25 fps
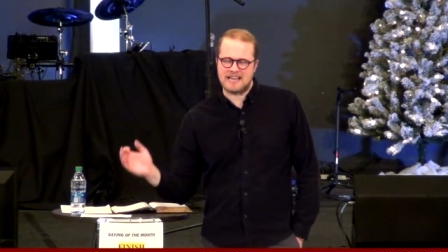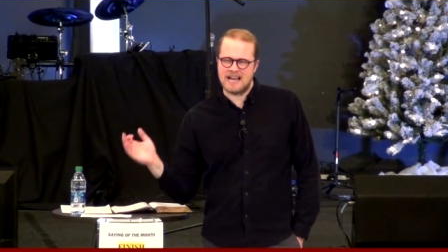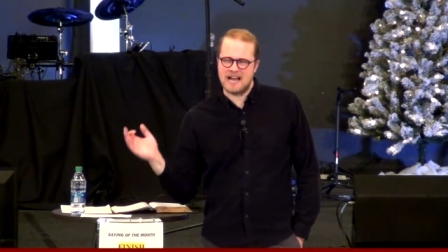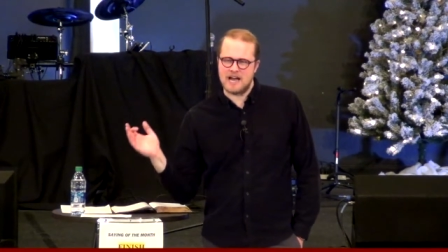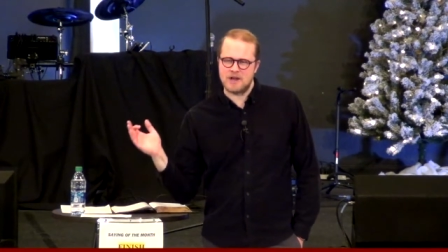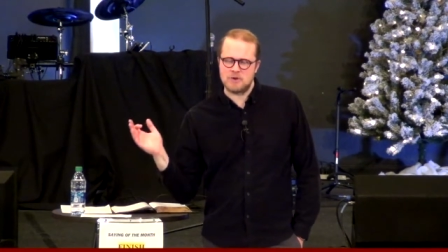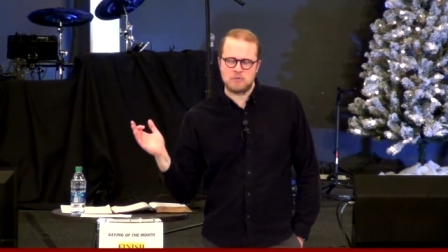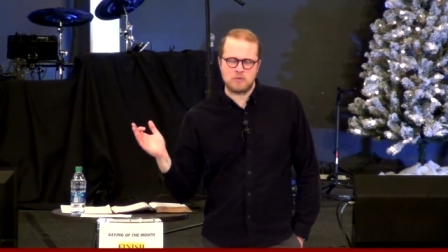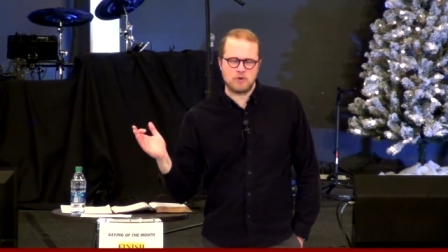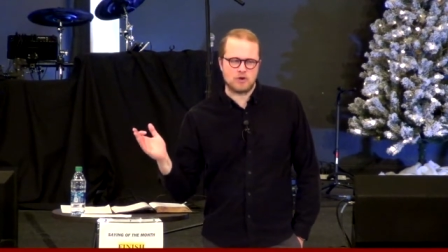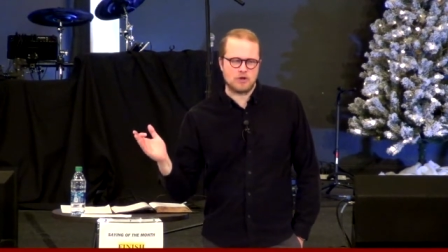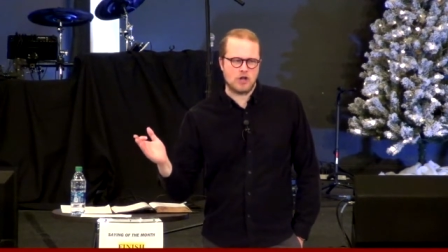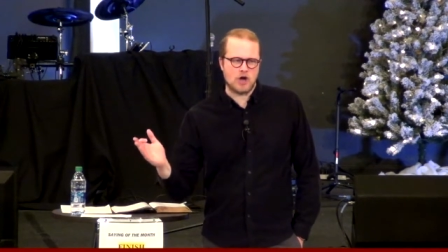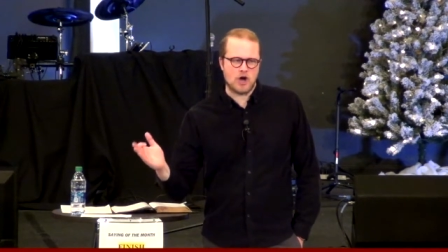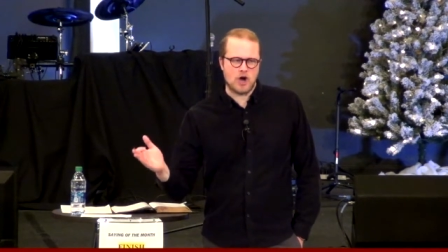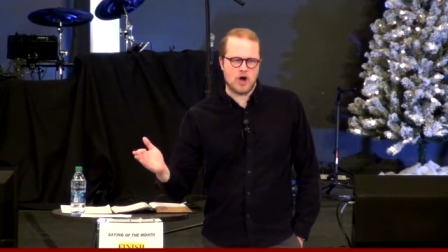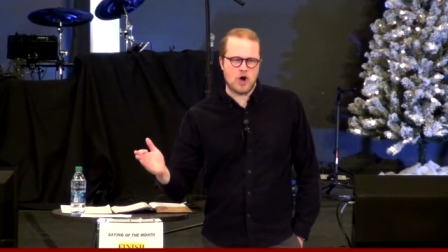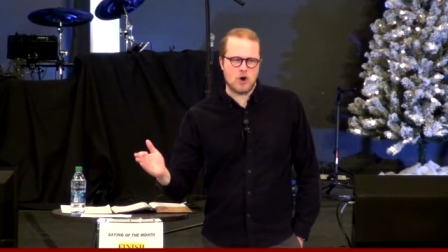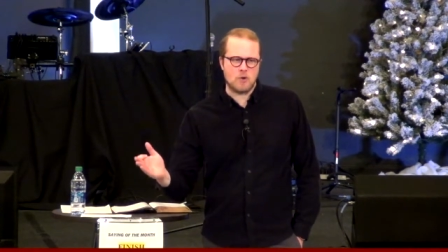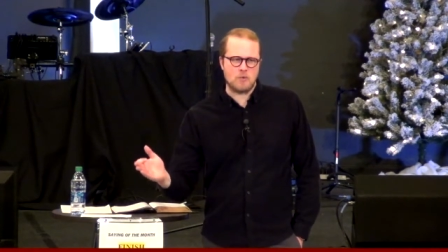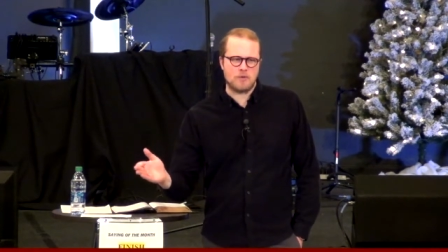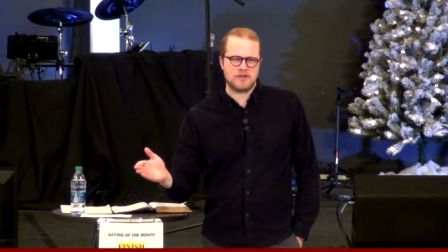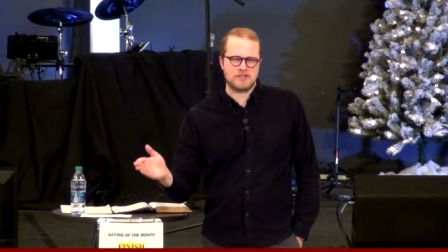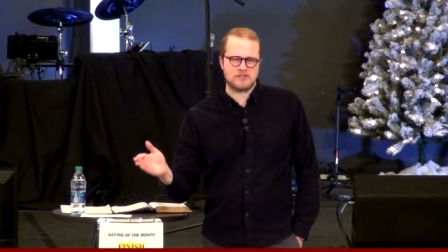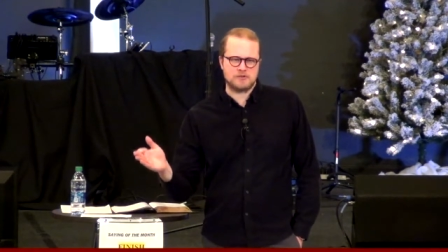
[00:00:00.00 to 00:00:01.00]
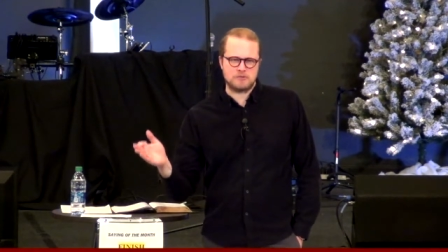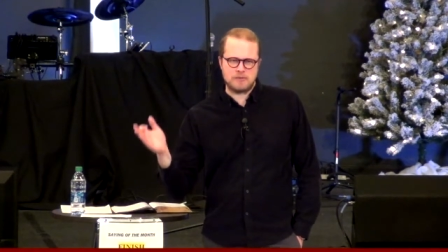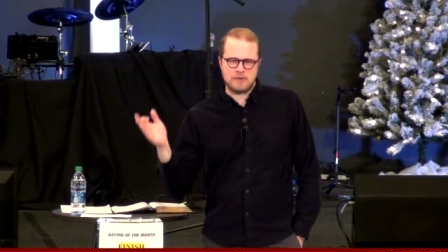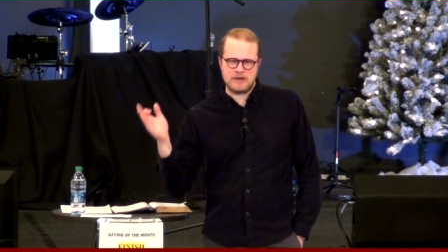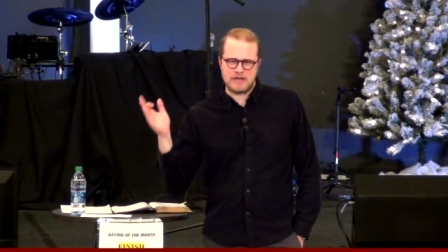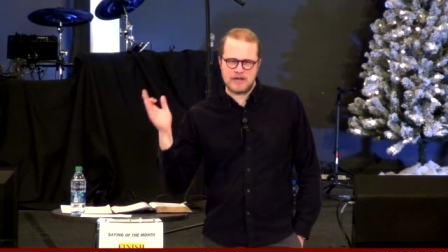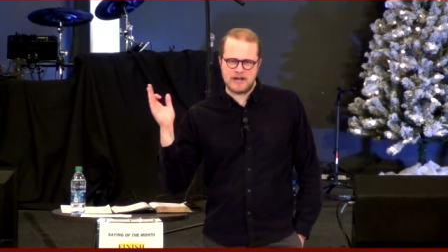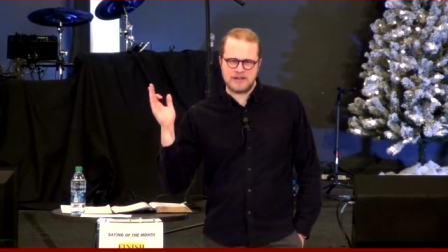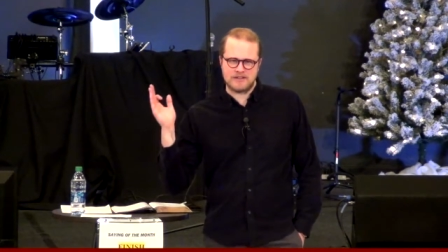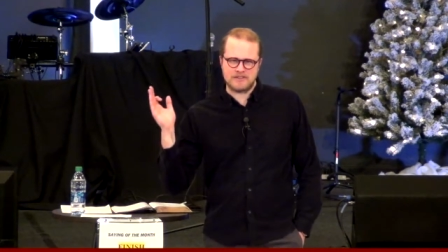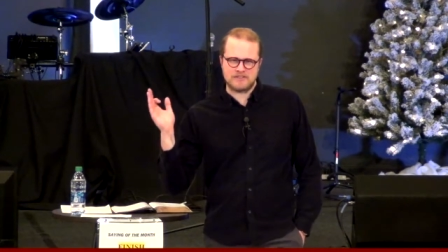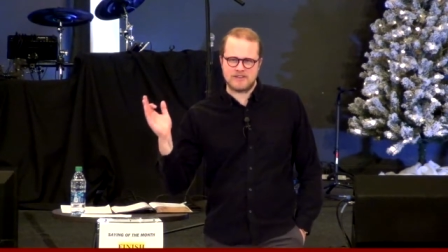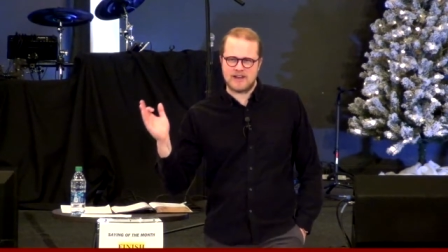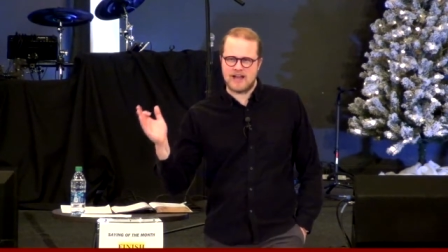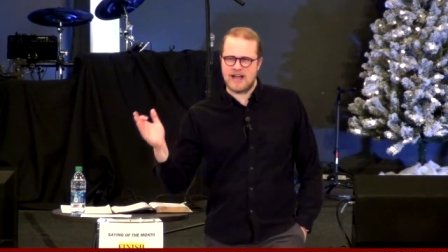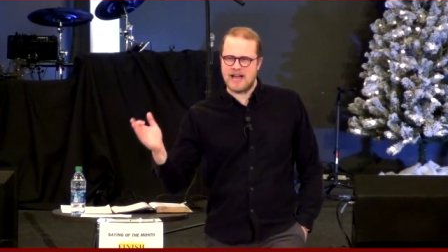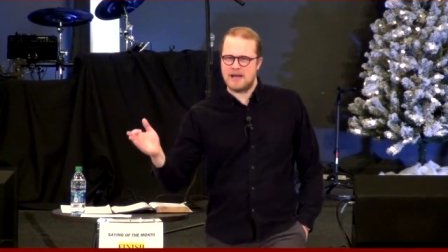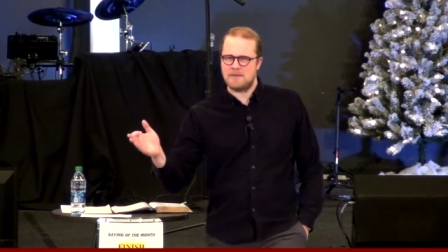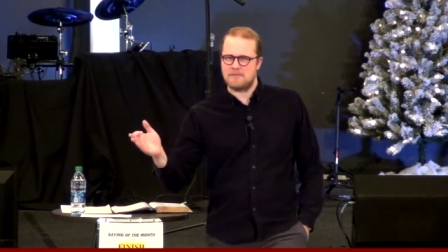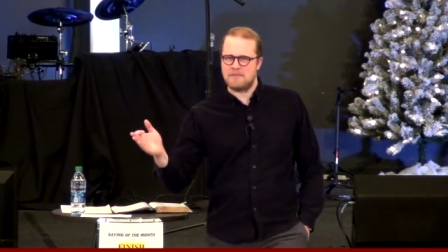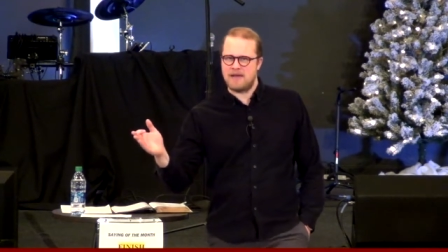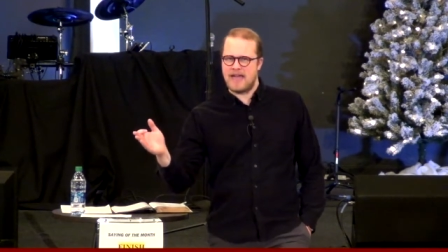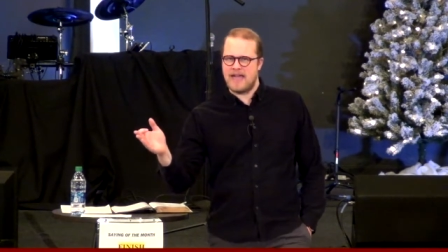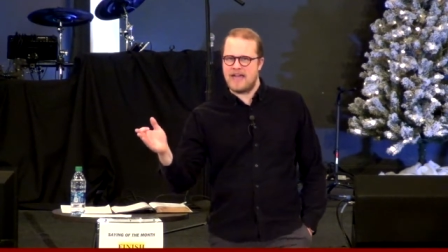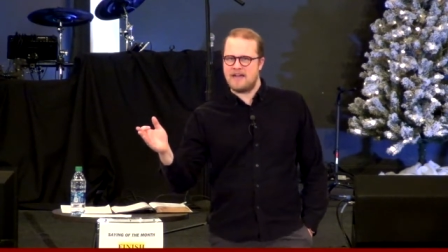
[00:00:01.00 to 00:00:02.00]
God will always be on time